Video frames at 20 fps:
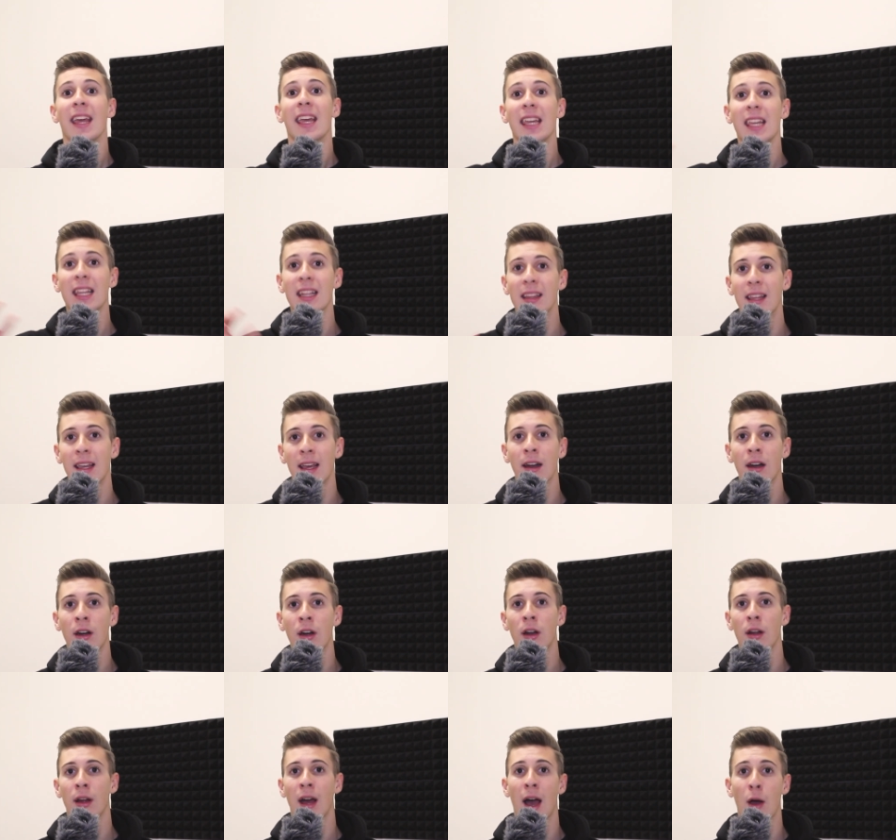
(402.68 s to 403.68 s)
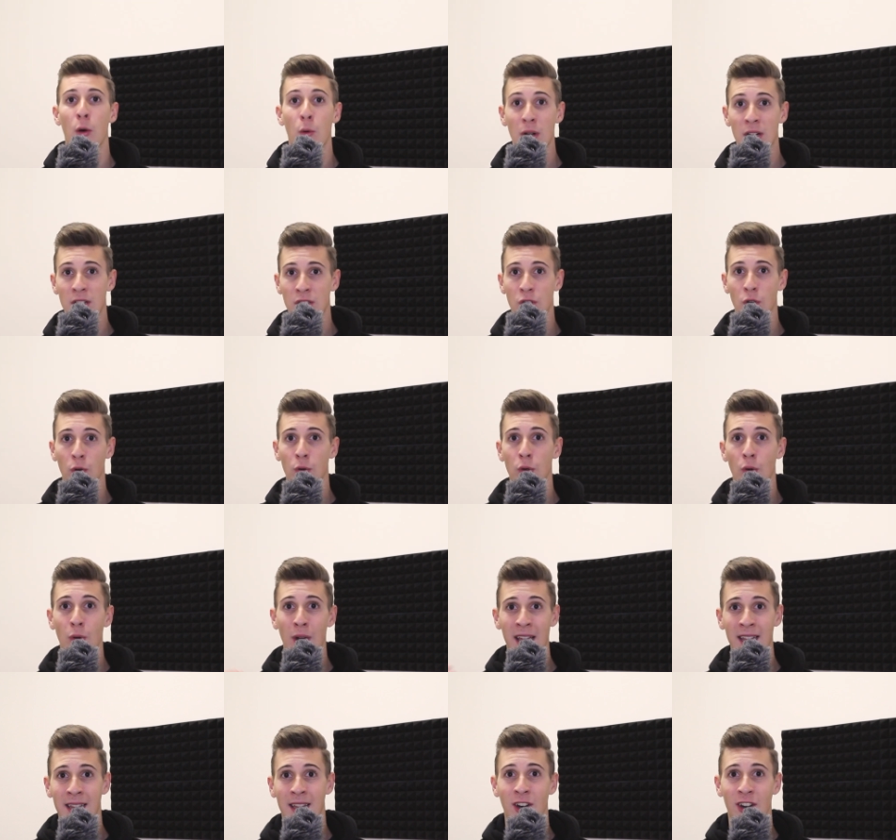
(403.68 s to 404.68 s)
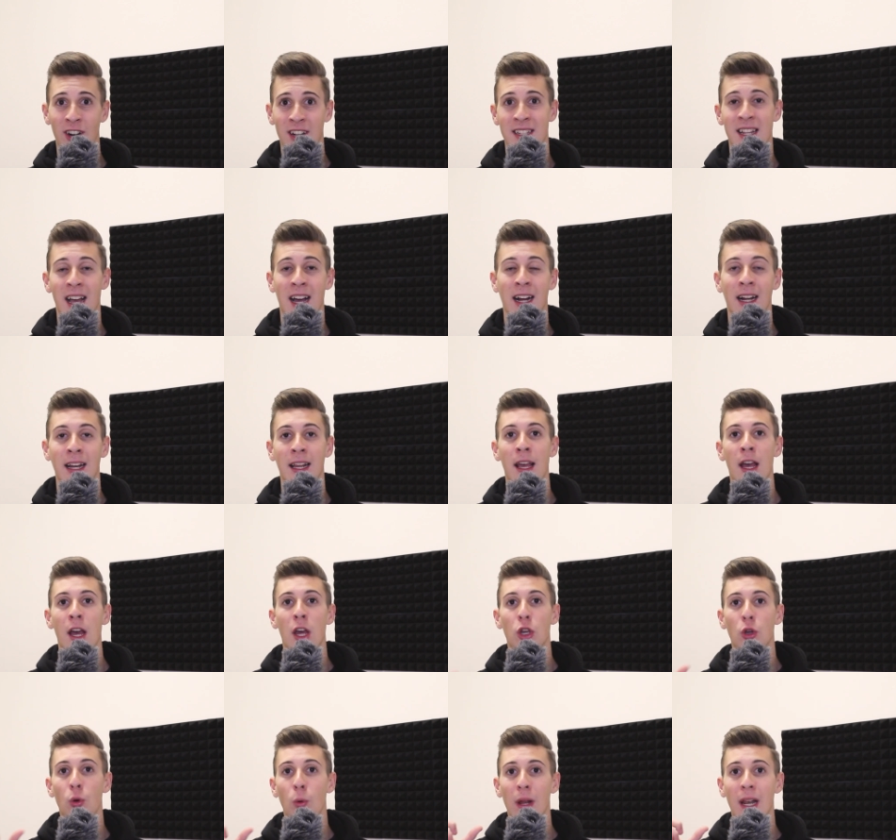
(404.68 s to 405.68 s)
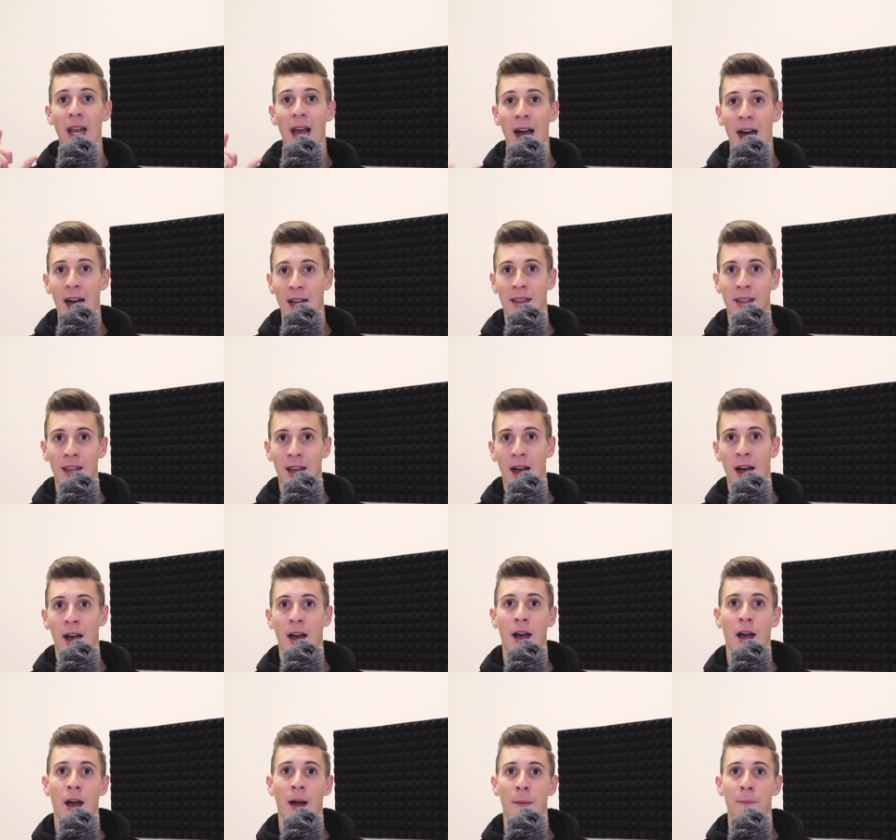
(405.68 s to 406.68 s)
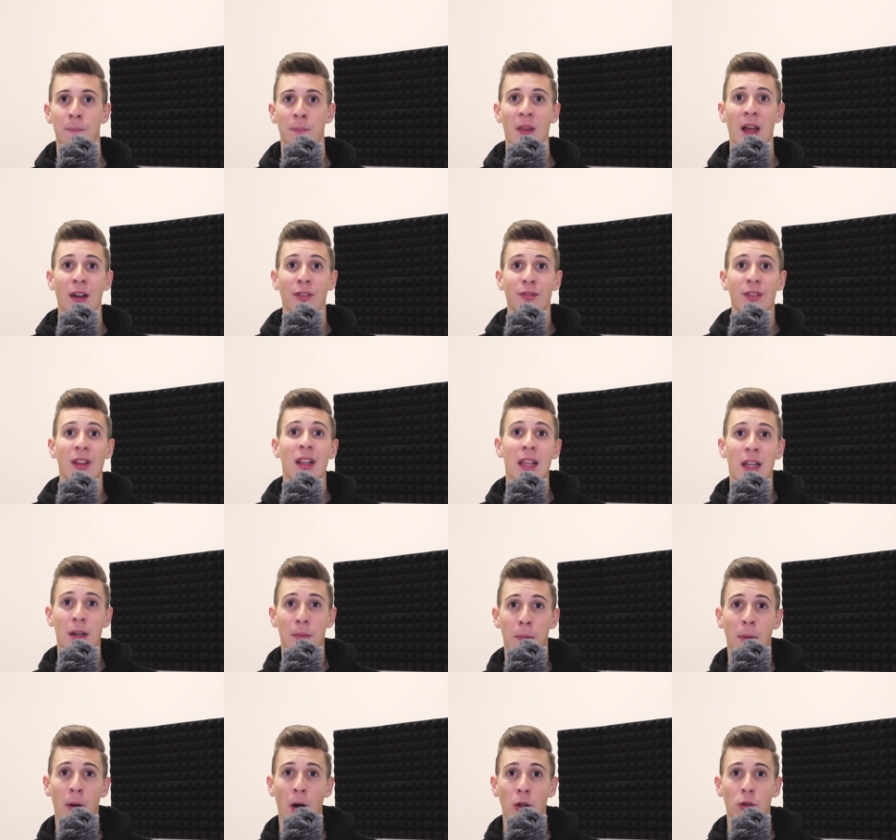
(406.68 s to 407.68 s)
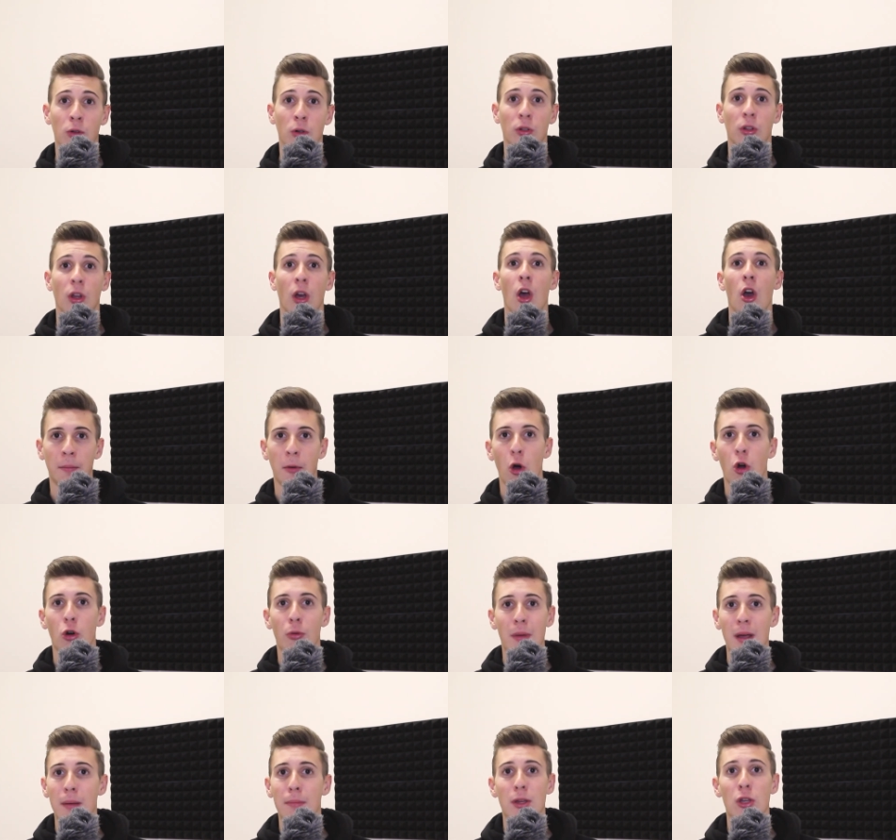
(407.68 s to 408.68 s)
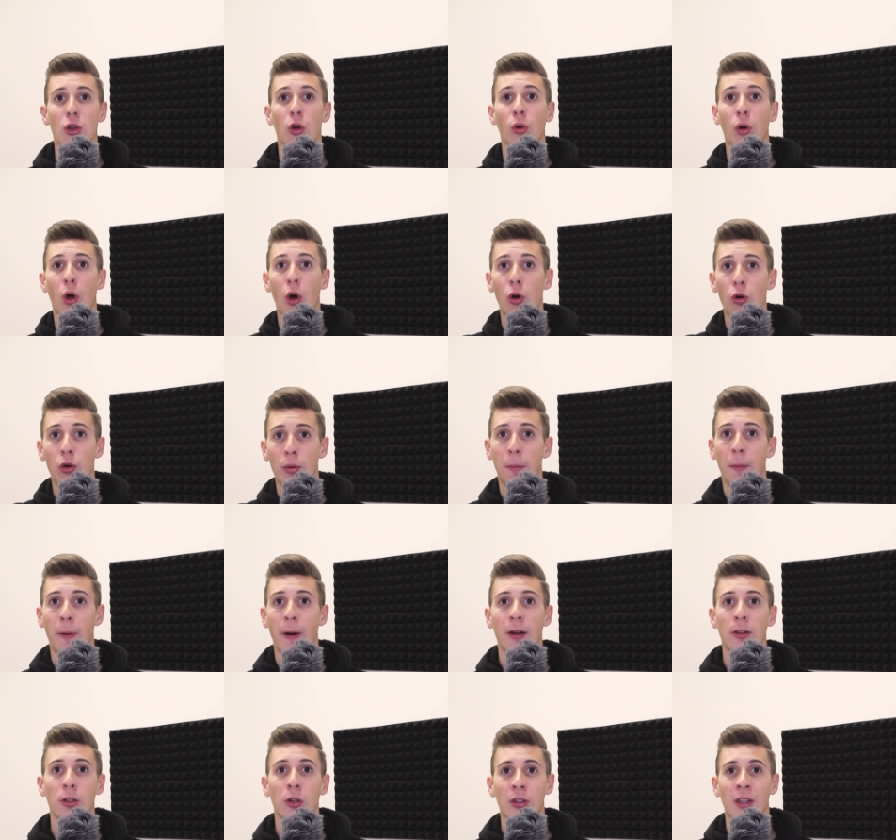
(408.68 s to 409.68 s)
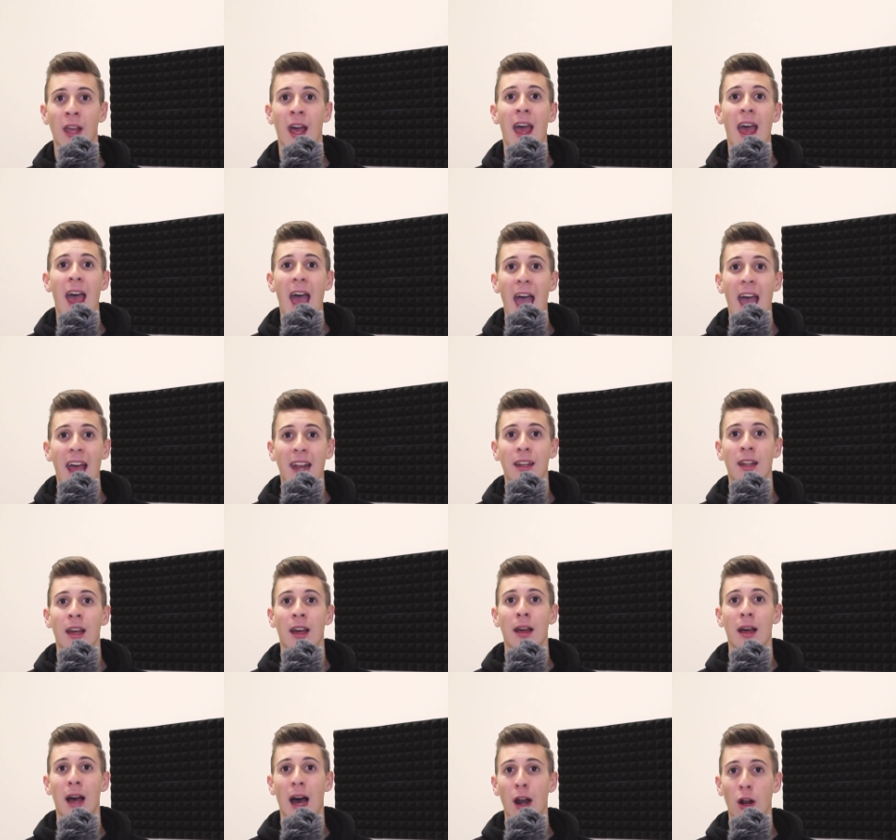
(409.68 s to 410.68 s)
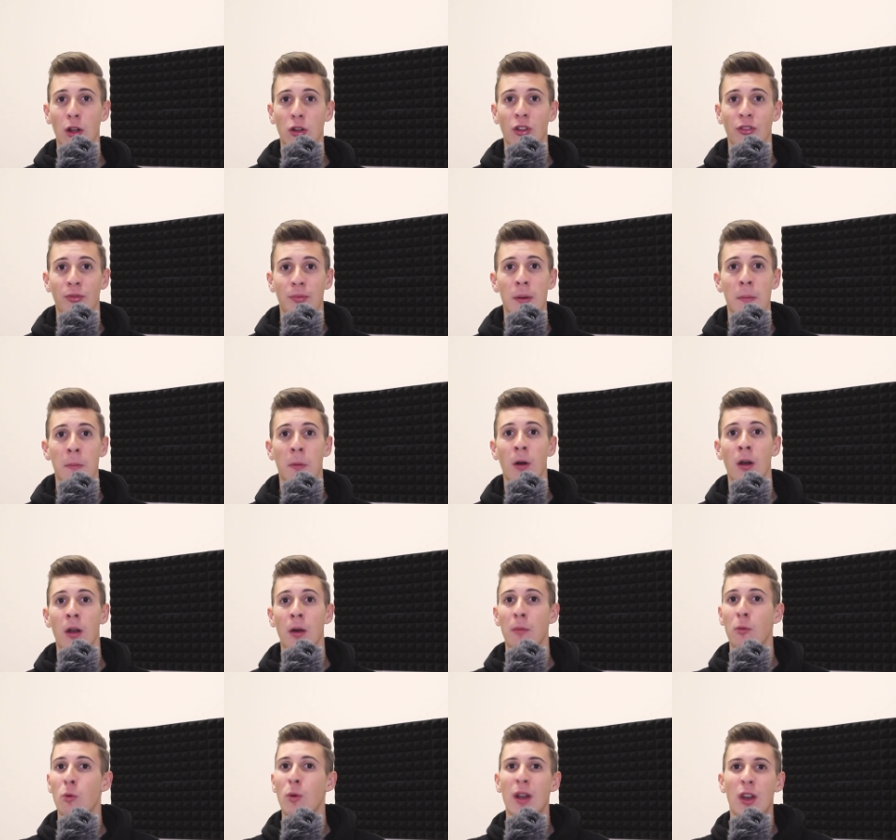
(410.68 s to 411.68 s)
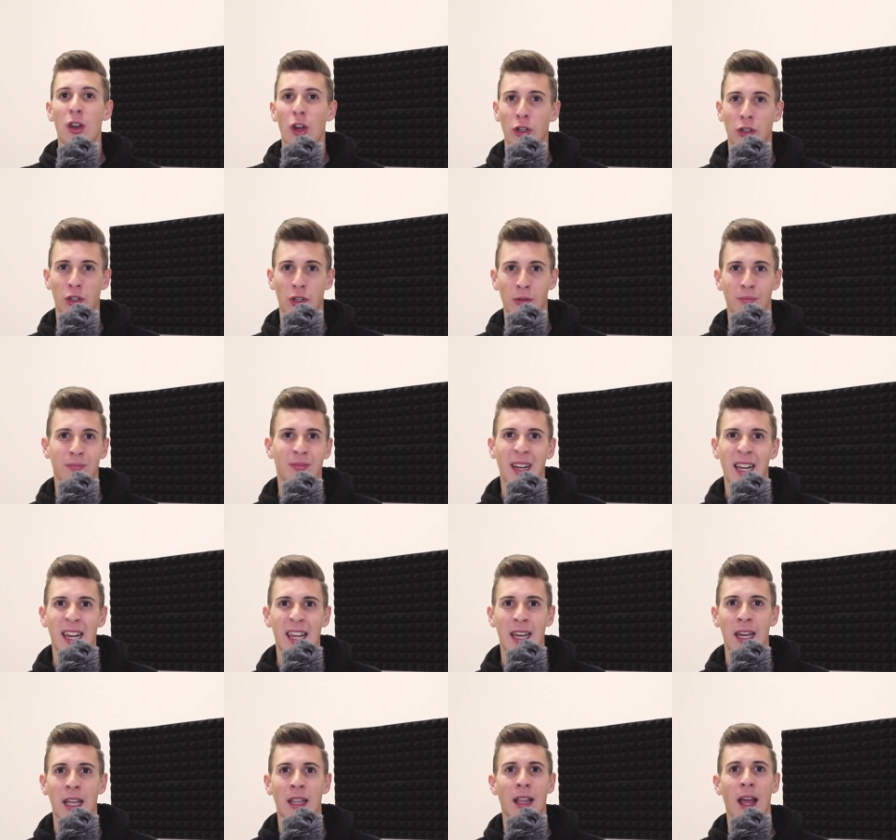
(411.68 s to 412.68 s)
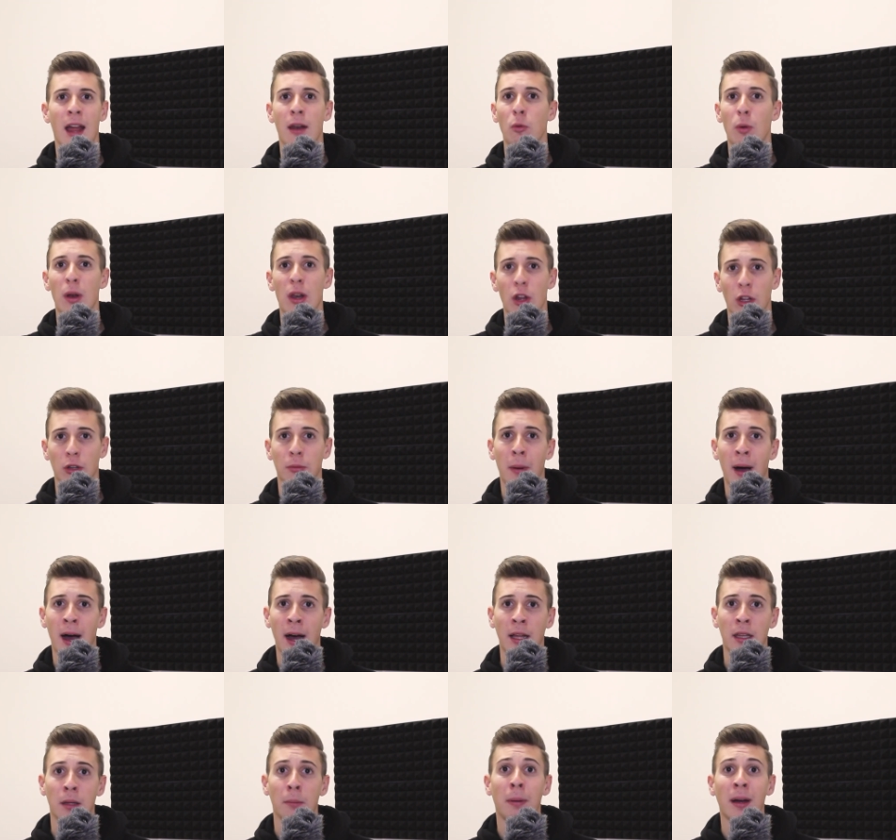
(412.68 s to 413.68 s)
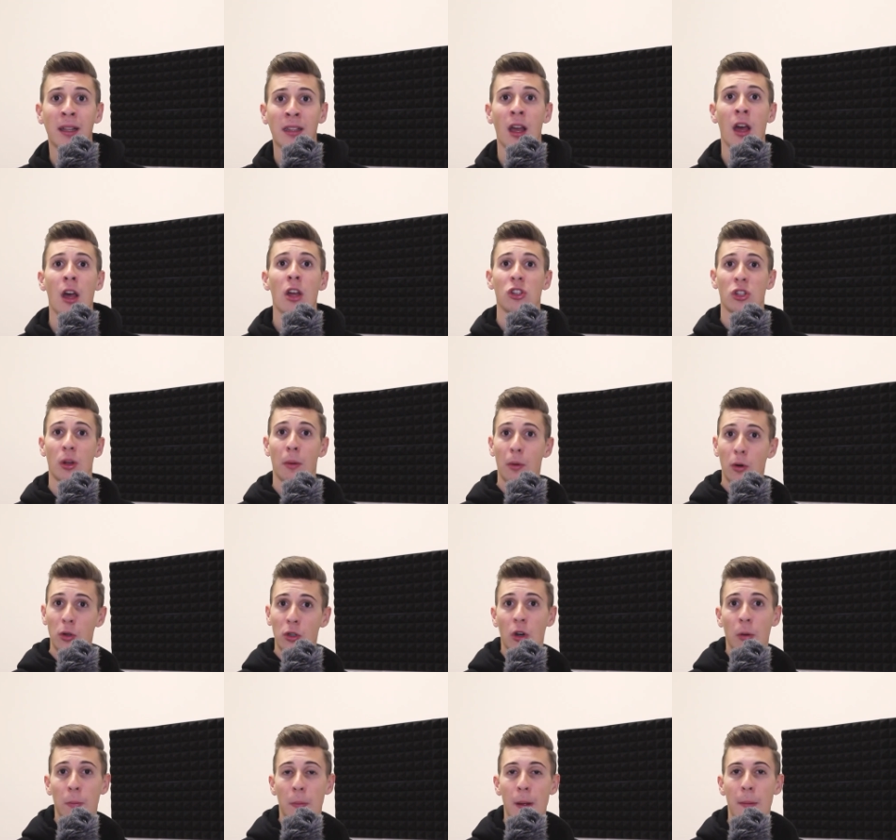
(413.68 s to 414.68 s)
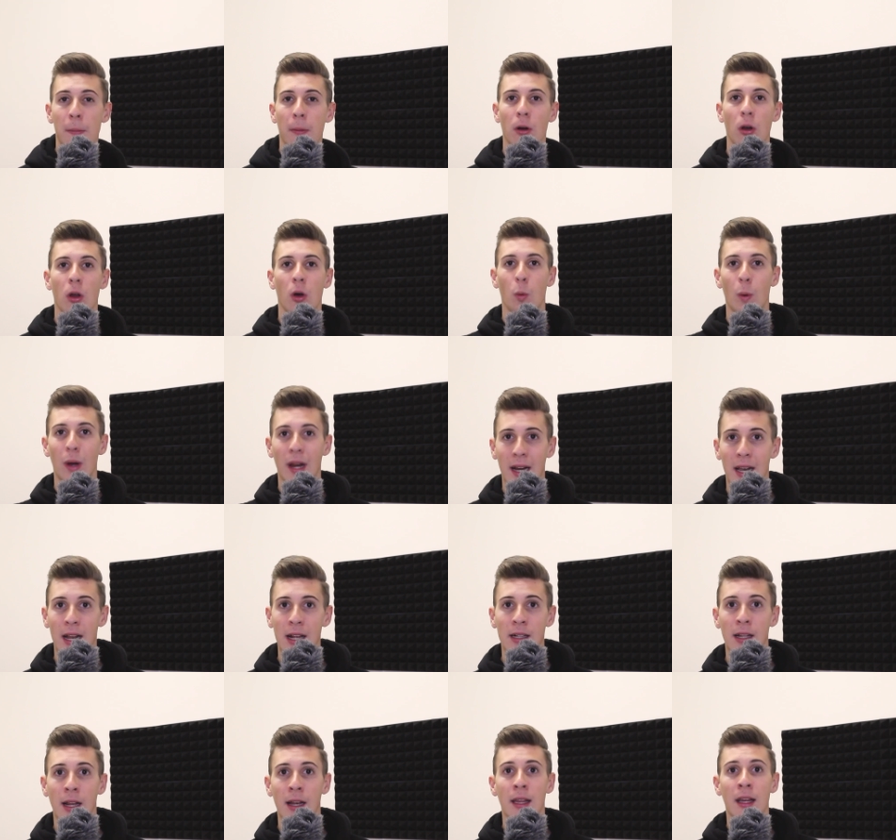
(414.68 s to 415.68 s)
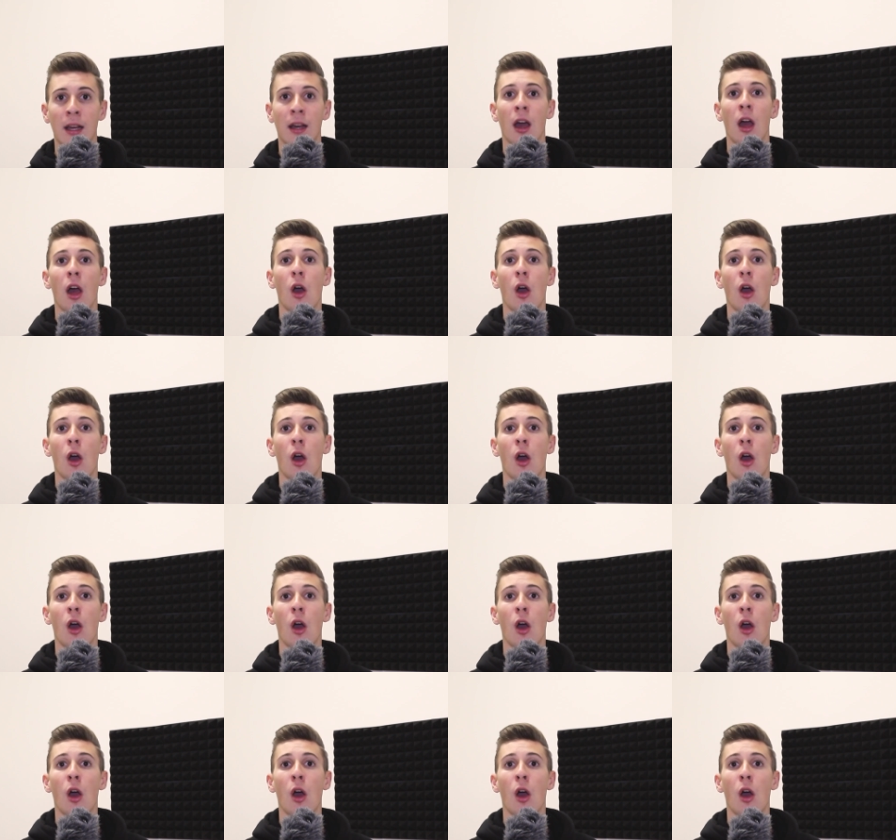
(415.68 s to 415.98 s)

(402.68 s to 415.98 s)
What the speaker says: in there, I will show you later exactly, you will add an affiliate product or maybe your own product, and a lot of people will not click it and will not buy it, but some other people will click the link,